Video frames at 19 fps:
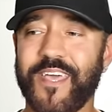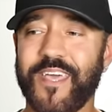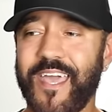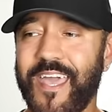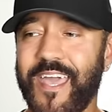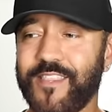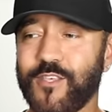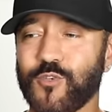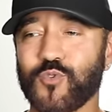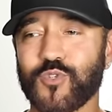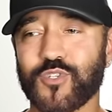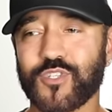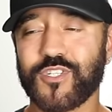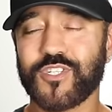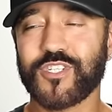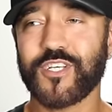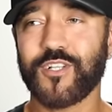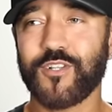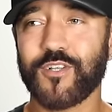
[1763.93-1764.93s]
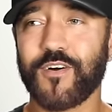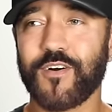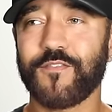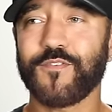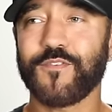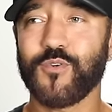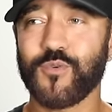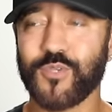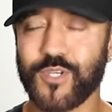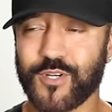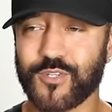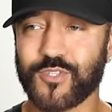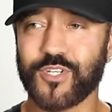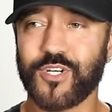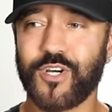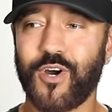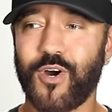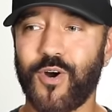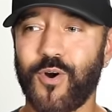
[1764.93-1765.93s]
And this was until a few years
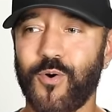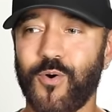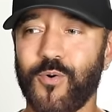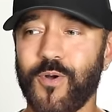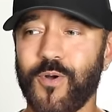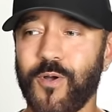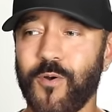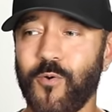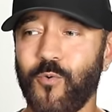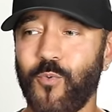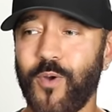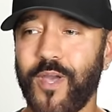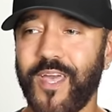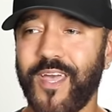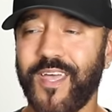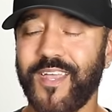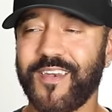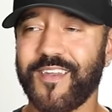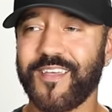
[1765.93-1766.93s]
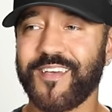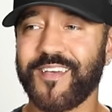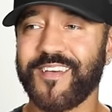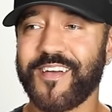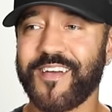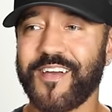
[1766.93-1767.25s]
ago when